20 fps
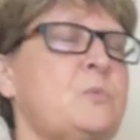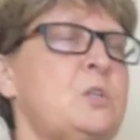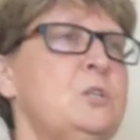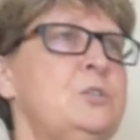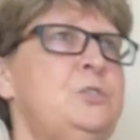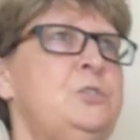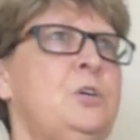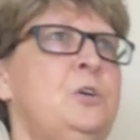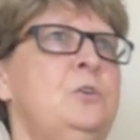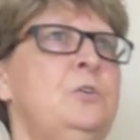
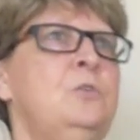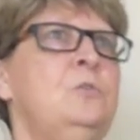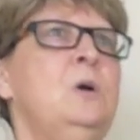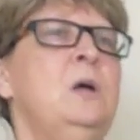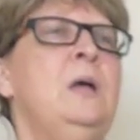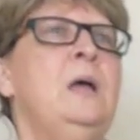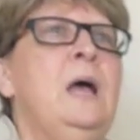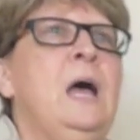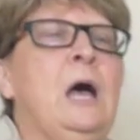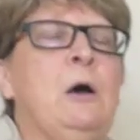So
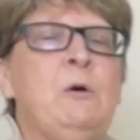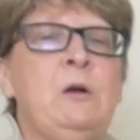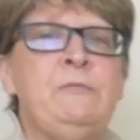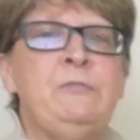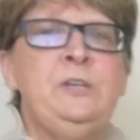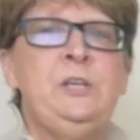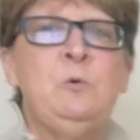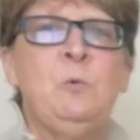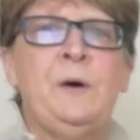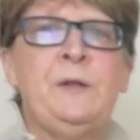however
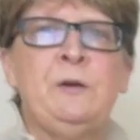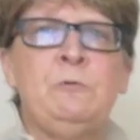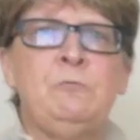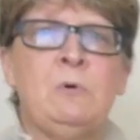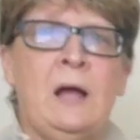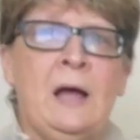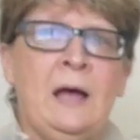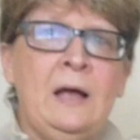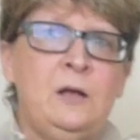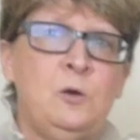you want to
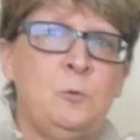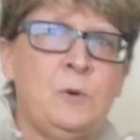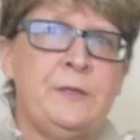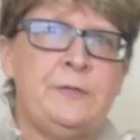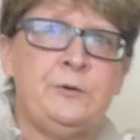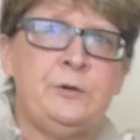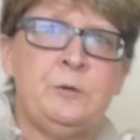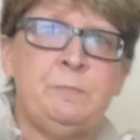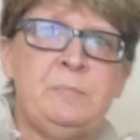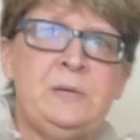rock,
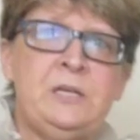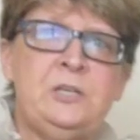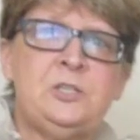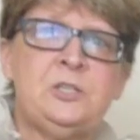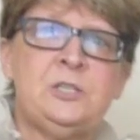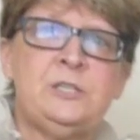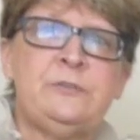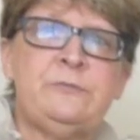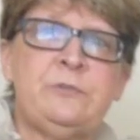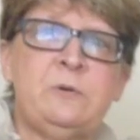whether it be
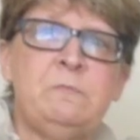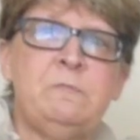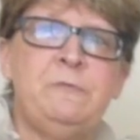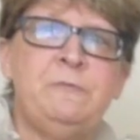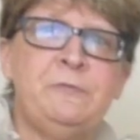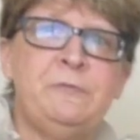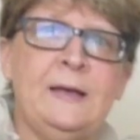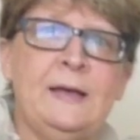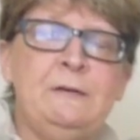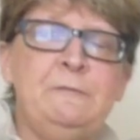just from
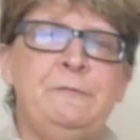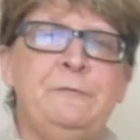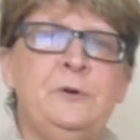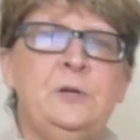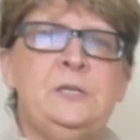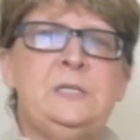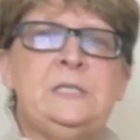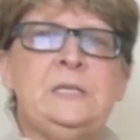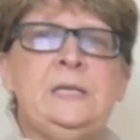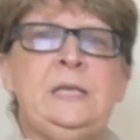flat
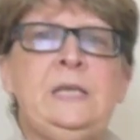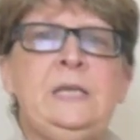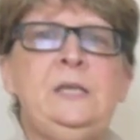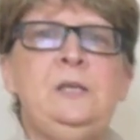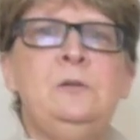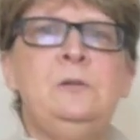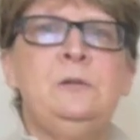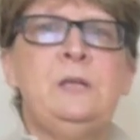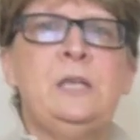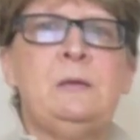foot to
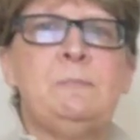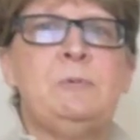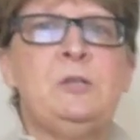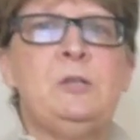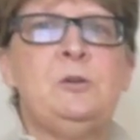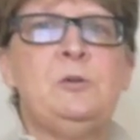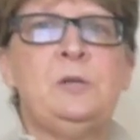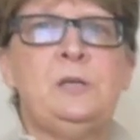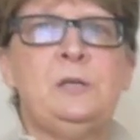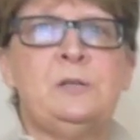heel, keeping
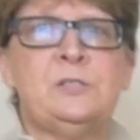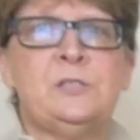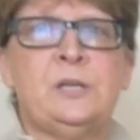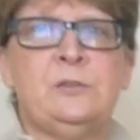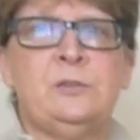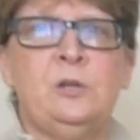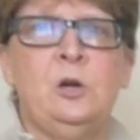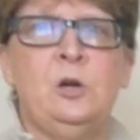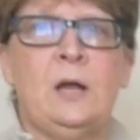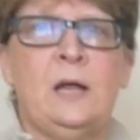your heels on
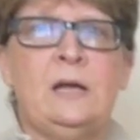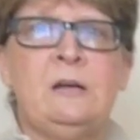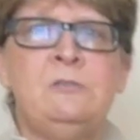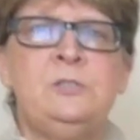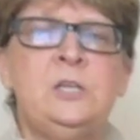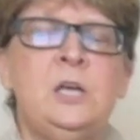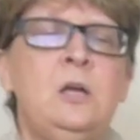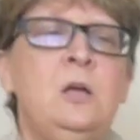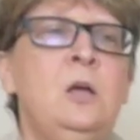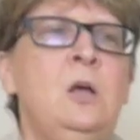the
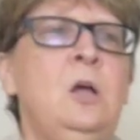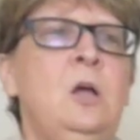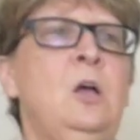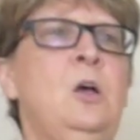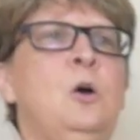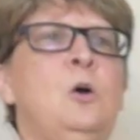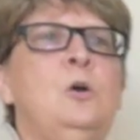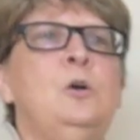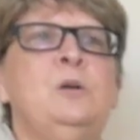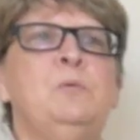ground,
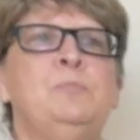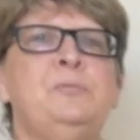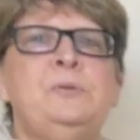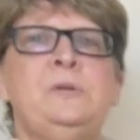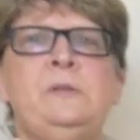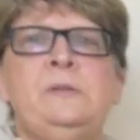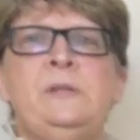or completely